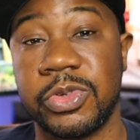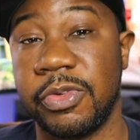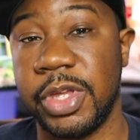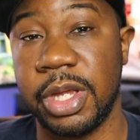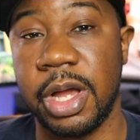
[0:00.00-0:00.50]

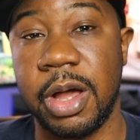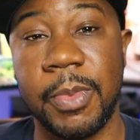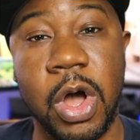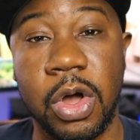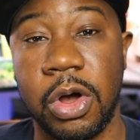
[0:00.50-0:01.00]
serving
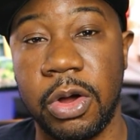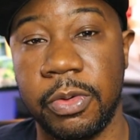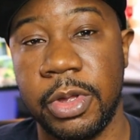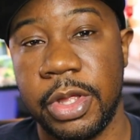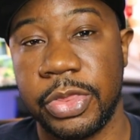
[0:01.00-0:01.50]

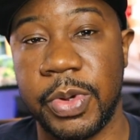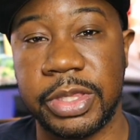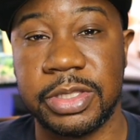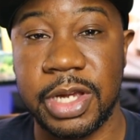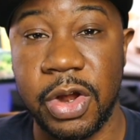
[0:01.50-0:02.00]
alcohol
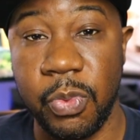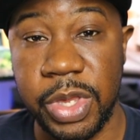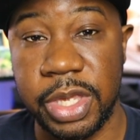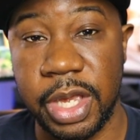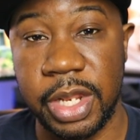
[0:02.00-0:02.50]
throughout the entire
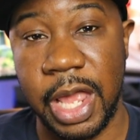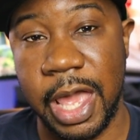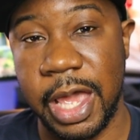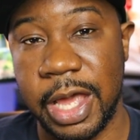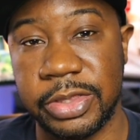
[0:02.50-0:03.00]
weekend
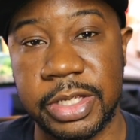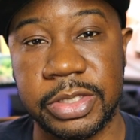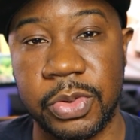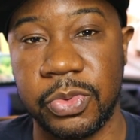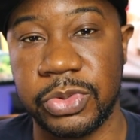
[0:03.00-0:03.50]
at
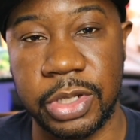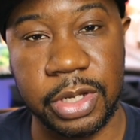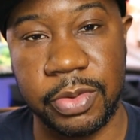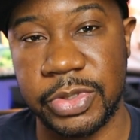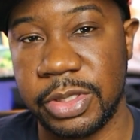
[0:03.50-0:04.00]
discos,
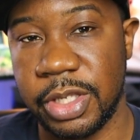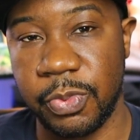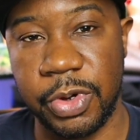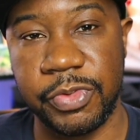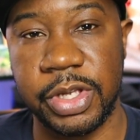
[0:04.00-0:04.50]
clubs, and
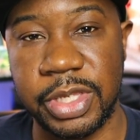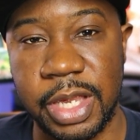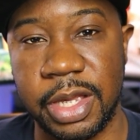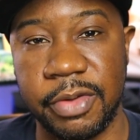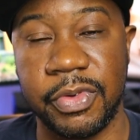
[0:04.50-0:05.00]
wherever you could
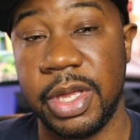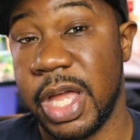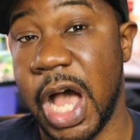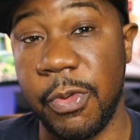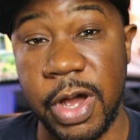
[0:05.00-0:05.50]
think of.
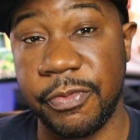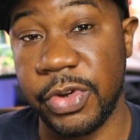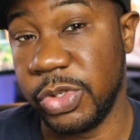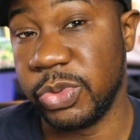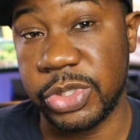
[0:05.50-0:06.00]

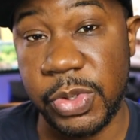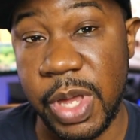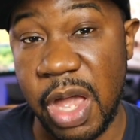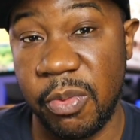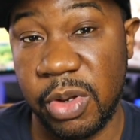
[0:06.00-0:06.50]
However, you were
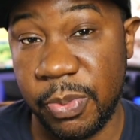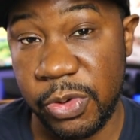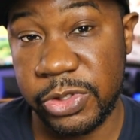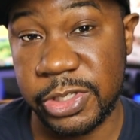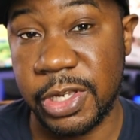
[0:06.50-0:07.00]
still able to
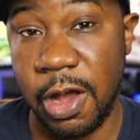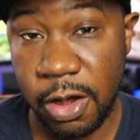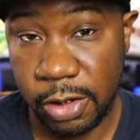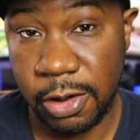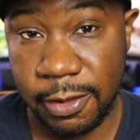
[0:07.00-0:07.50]
purchase
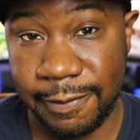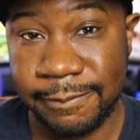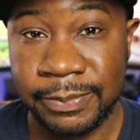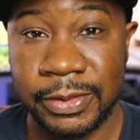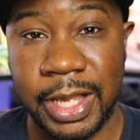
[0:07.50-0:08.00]

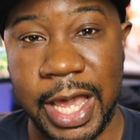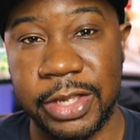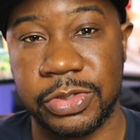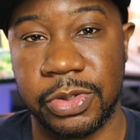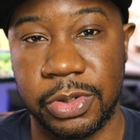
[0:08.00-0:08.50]
alcohol
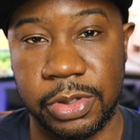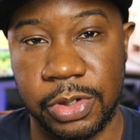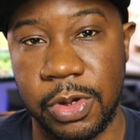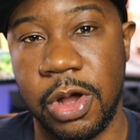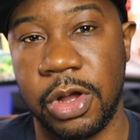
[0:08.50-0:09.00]
at your,
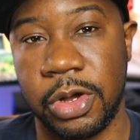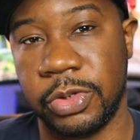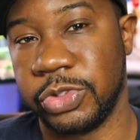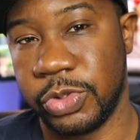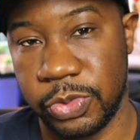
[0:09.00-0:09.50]

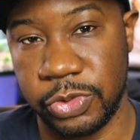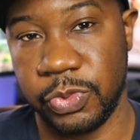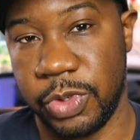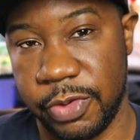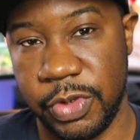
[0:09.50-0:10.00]
alcohol
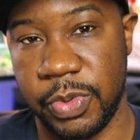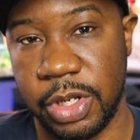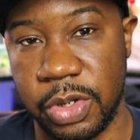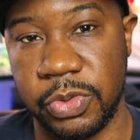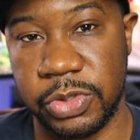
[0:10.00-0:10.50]
stores or whatever you
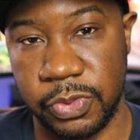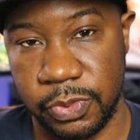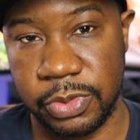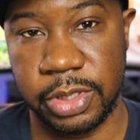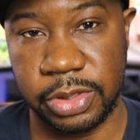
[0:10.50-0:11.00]
want to go
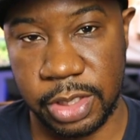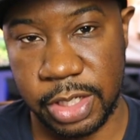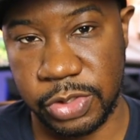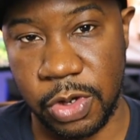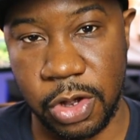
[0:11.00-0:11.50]
to get your